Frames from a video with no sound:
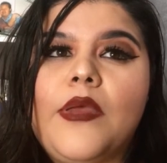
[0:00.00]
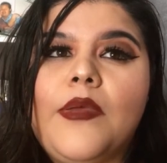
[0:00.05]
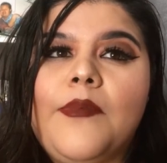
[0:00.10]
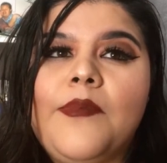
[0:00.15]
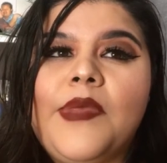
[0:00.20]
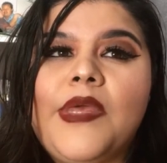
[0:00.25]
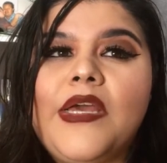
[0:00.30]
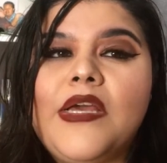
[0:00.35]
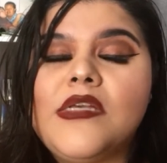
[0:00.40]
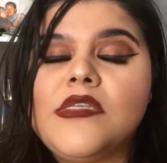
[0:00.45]

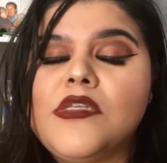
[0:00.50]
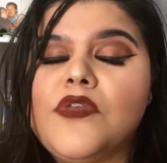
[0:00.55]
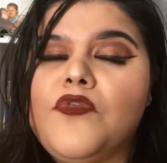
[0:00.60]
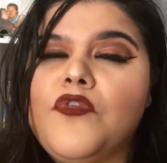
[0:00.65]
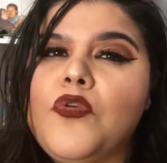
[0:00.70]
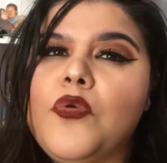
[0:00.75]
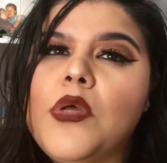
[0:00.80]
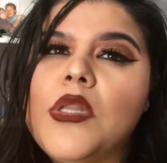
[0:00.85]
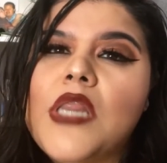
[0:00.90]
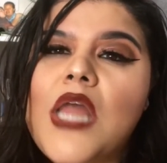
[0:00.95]
Because if
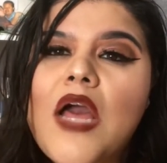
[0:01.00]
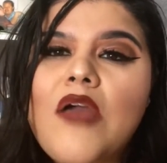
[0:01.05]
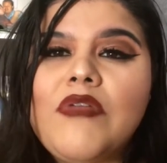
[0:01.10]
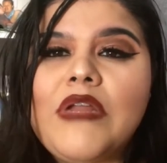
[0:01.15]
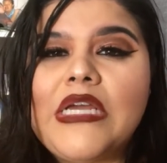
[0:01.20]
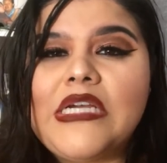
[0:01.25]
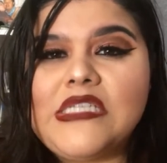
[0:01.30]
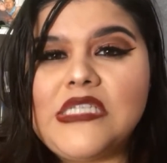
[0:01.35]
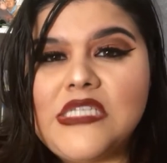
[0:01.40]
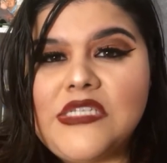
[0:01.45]
you allow
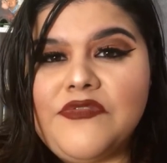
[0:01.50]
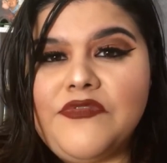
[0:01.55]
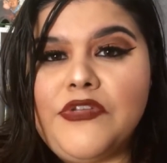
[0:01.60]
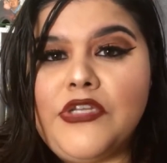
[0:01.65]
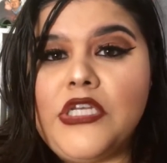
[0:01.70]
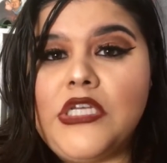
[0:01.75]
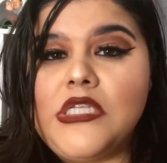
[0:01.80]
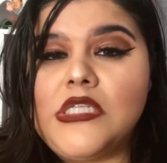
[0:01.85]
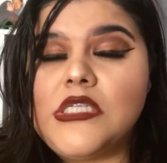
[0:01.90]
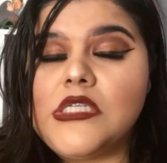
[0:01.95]

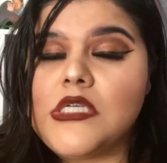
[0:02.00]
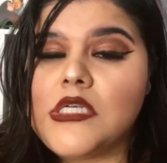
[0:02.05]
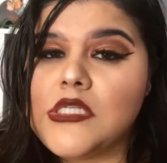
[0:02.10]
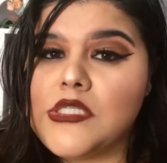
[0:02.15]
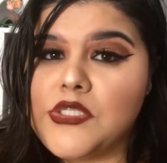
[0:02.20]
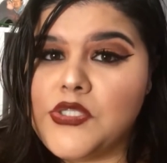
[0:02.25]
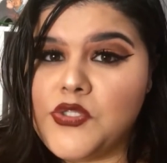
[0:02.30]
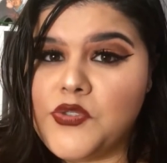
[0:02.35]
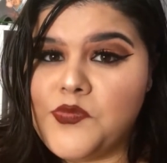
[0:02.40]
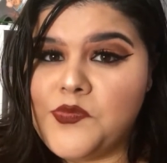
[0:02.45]
negativity to
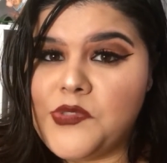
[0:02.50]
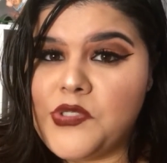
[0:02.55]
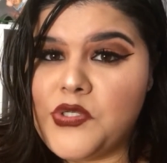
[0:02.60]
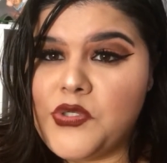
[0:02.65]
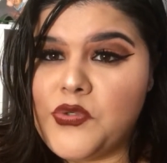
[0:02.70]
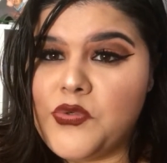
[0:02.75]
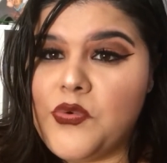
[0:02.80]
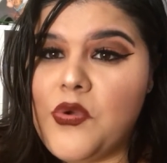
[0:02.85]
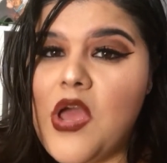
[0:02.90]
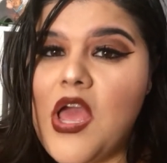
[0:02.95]
consume
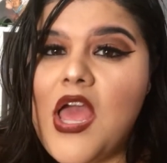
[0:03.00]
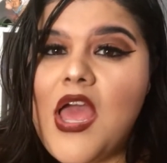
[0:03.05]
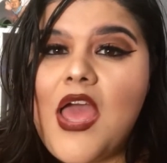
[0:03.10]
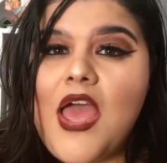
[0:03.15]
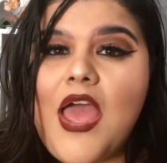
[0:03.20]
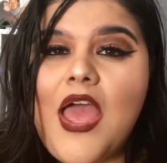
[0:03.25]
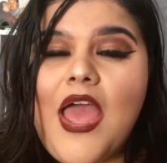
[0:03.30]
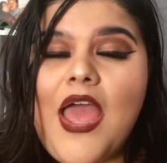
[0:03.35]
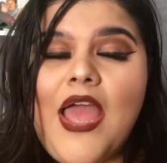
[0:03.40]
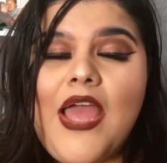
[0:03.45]
you,
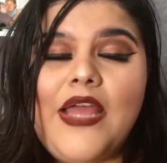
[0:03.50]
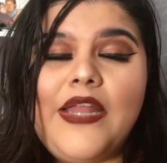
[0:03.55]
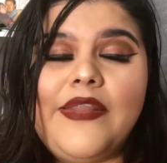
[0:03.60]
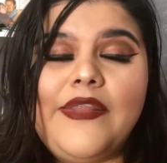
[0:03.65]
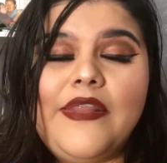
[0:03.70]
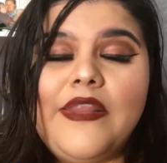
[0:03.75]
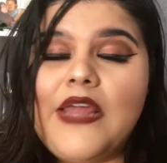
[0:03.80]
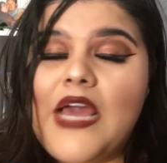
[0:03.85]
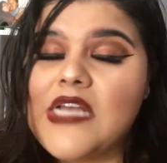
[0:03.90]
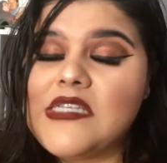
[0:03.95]

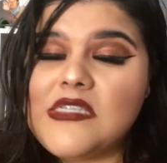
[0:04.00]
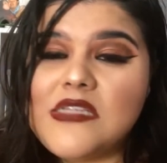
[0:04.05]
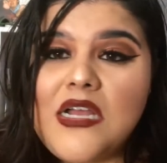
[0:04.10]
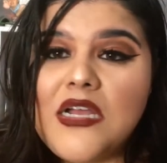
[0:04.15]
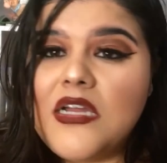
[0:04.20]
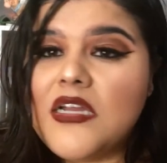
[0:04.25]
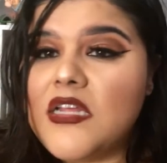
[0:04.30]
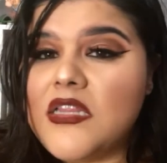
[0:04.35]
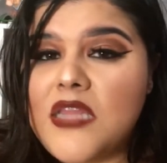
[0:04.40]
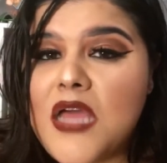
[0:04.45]
and that's not
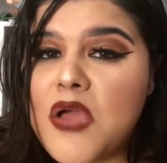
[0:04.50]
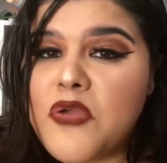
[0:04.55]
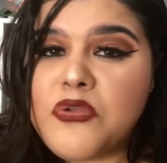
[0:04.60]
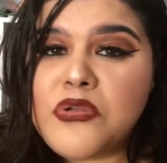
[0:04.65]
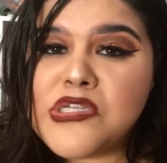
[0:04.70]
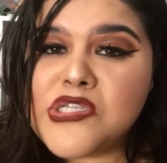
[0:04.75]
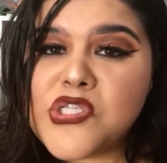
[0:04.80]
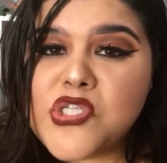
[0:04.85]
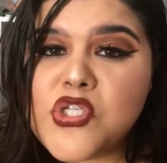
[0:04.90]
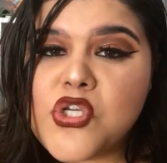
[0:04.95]
going to allow you
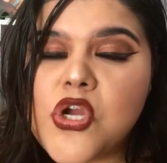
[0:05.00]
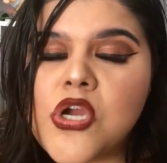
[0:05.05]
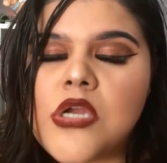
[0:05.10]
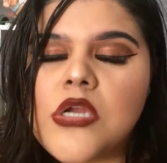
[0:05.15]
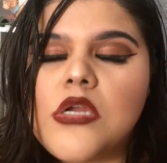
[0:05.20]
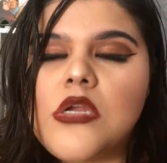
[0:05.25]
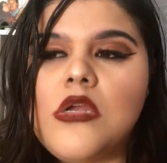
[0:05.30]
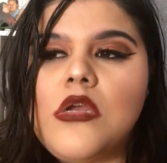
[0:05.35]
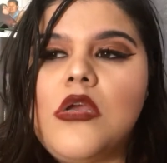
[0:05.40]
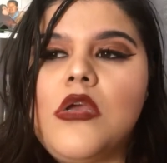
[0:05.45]
to
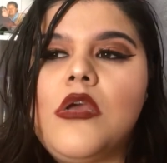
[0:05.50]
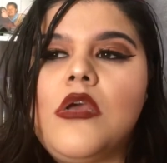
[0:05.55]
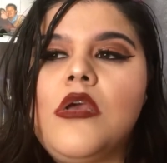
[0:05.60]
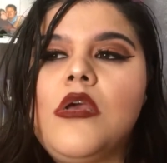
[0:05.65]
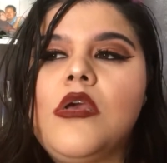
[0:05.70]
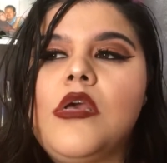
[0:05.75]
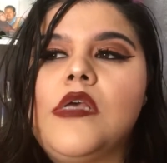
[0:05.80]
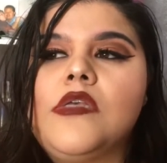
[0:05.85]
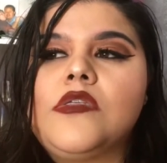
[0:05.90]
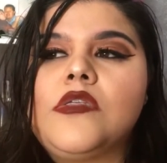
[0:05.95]
start.
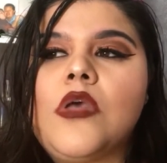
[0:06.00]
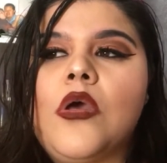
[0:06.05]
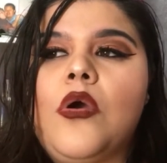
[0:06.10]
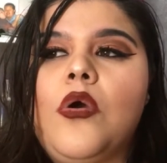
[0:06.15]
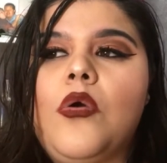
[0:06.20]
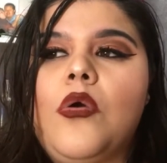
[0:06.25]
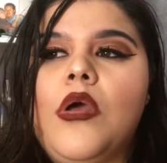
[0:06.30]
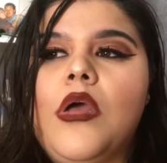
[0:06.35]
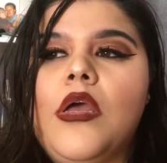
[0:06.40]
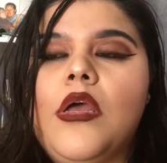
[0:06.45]

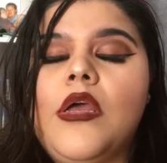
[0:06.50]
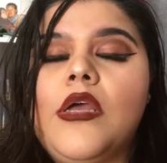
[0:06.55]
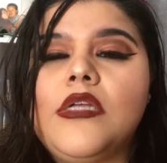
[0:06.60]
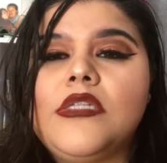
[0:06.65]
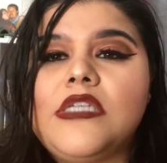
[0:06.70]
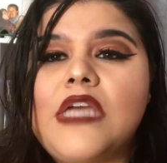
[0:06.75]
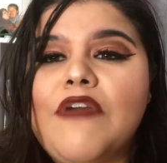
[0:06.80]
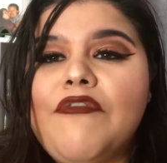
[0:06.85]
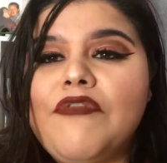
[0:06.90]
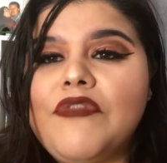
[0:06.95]
So
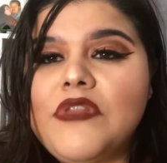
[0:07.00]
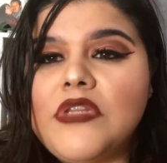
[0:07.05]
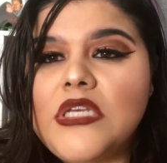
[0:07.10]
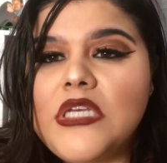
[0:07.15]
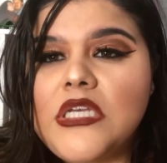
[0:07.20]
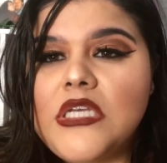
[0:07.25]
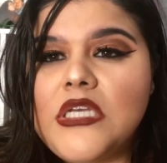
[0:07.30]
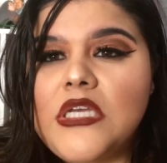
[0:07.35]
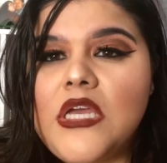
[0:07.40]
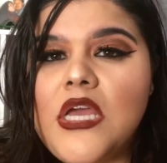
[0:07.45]

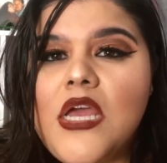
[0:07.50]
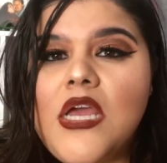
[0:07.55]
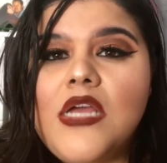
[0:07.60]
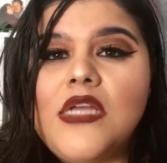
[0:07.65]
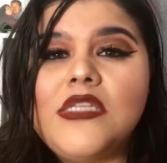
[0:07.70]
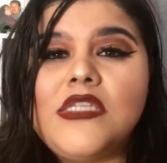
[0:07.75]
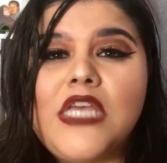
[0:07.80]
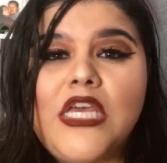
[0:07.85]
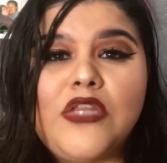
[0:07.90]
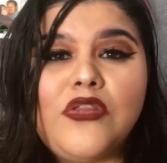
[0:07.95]
definitely
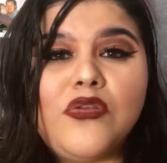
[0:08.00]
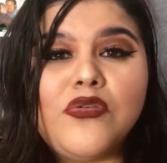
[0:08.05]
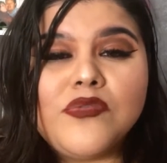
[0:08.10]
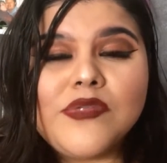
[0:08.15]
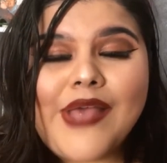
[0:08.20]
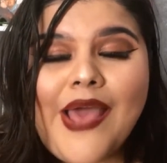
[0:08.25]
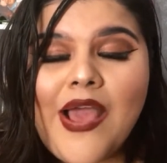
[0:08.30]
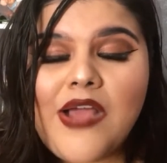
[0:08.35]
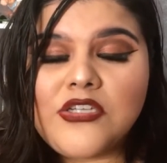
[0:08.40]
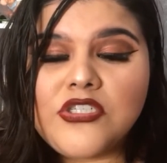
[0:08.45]
take
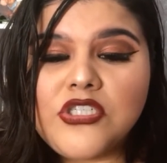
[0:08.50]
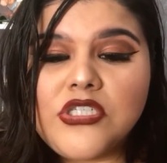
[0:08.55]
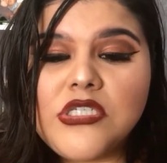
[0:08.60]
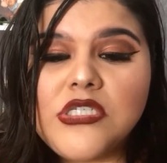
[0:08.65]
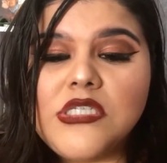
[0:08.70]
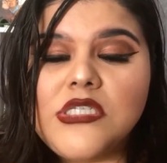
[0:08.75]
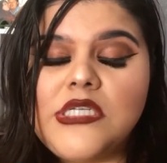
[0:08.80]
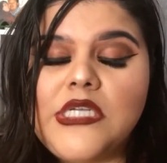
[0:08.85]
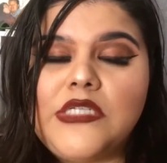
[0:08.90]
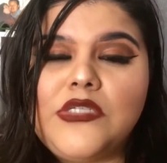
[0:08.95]
those
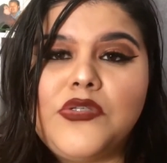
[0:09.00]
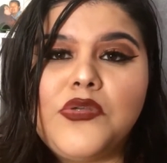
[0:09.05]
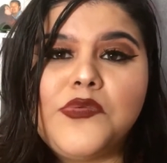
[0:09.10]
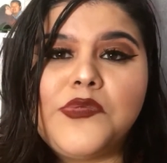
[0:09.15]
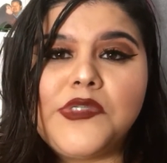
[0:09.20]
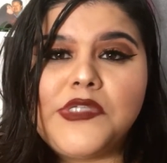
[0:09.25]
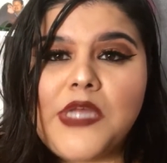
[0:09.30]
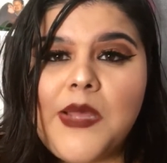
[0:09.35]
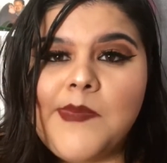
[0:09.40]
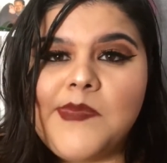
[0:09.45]
actions, take
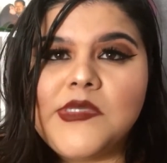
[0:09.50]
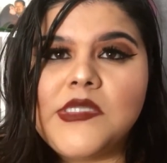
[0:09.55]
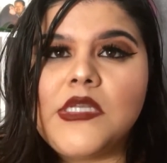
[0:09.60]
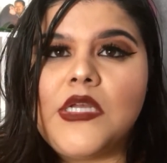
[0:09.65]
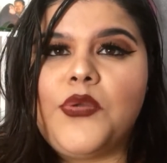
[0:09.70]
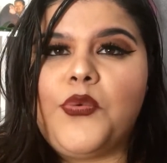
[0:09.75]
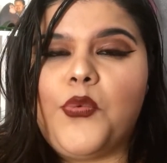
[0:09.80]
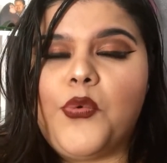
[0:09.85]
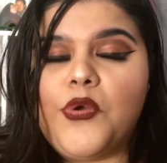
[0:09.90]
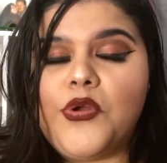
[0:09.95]
those steps
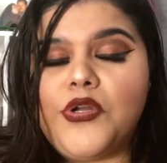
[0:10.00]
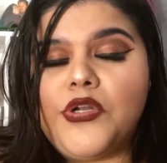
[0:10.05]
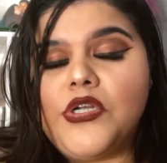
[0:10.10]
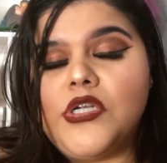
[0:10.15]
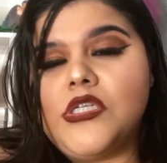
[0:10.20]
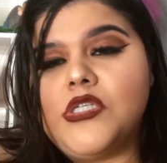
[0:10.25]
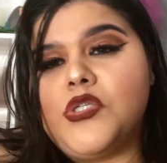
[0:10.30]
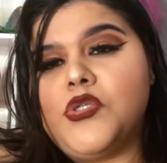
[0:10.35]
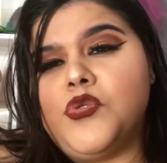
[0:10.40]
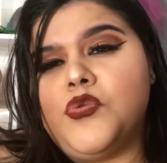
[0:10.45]
in
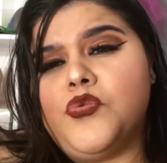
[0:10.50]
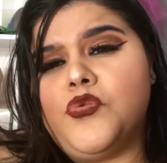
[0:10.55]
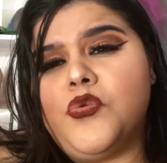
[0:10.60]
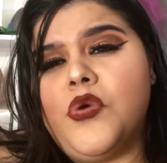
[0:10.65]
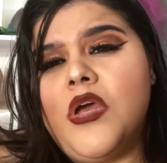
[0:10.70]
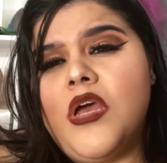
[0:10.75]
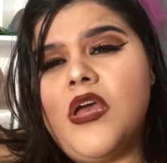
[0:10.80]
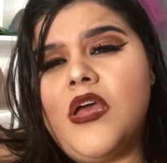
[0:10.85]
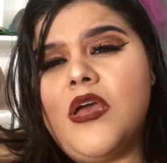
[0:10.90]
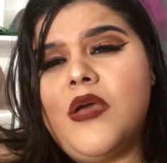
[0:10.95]
order to
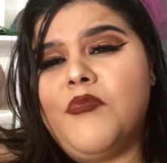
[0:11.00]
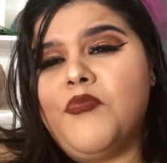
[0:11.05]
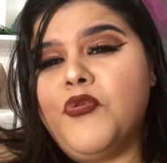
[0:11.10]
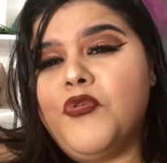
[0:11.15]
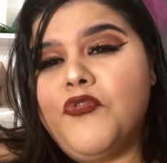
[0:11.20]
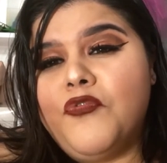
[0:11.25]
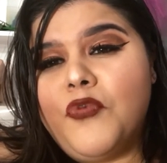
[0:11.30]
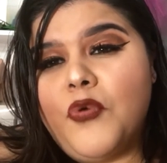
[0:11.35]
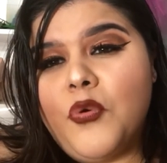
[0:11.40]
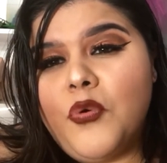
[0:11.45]

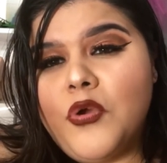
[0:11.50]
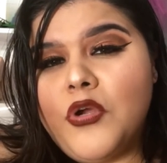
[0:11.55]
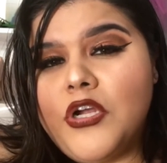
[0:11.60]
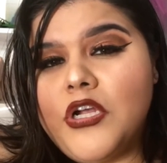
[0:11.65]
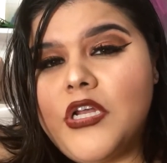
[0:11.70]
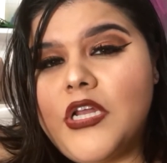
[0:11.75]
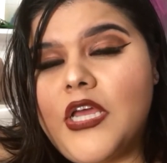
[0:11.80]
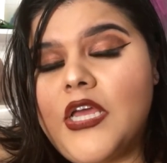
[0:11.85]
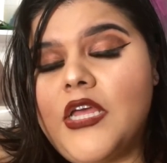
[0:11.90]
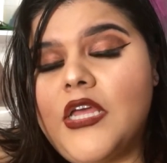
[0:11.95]
move
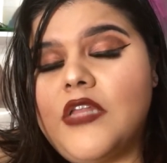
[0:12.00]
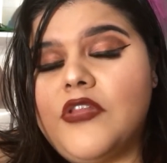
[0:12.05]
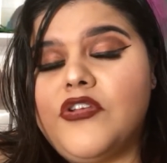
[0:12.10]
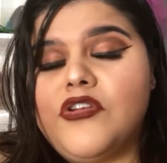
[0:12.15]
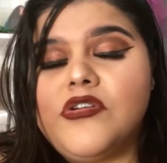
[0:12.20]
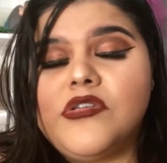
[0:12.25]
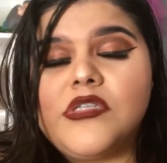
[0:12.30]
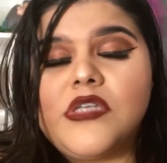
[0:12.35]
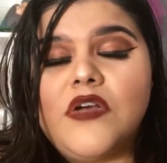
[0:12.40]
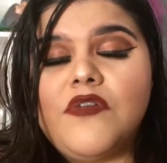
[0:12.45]
forward in
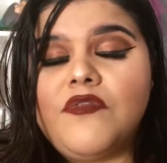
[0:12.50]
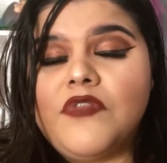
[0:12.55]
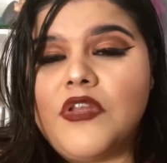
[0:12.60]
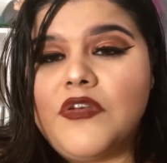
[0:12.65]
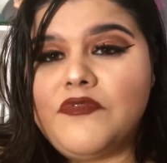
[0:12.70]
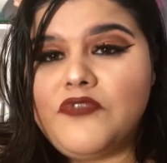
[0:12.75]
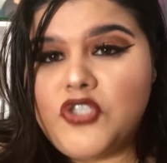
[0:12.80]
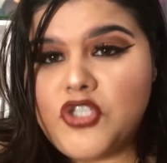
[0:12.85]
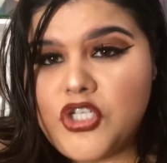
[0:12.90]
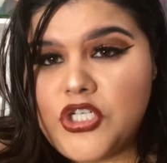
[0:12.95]
your
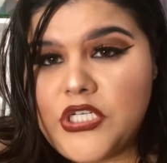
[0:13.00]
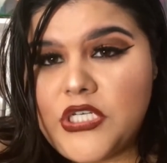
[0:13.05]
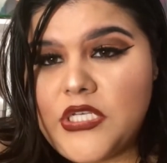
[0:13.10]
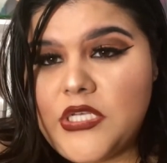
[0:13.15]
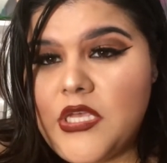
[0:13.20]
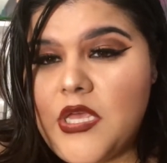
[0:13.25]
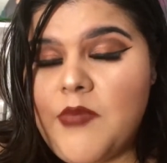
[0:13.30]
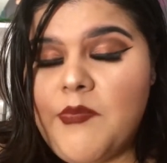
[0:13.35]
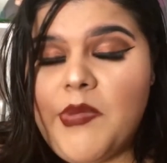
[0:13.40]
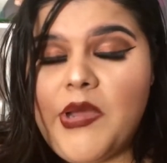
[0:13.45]
self-love
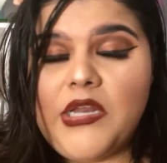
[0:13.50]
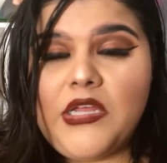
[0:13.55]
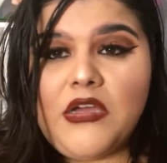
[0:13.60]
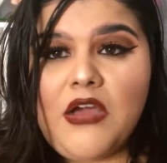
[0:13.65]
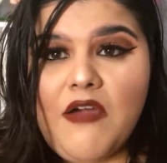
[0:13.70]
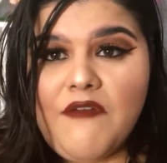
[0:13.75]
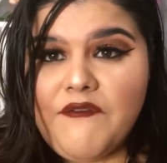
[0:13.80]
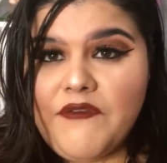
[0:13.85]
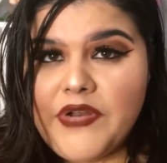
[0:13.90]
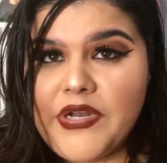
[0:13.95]
journey and body
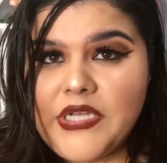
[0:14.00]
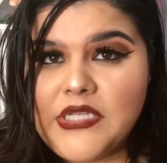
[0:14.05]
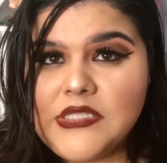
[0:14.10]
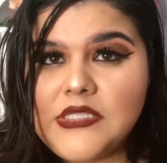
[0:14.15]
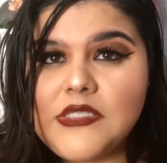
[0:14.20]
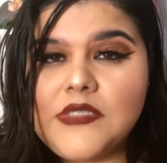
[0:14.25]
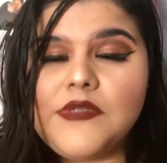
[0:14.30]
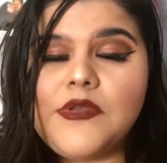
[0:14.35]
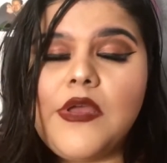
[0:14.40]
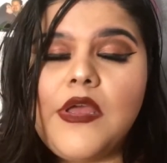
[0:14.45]

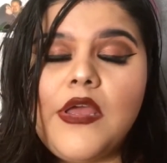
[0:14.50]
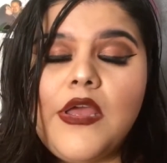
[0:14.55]
confidence.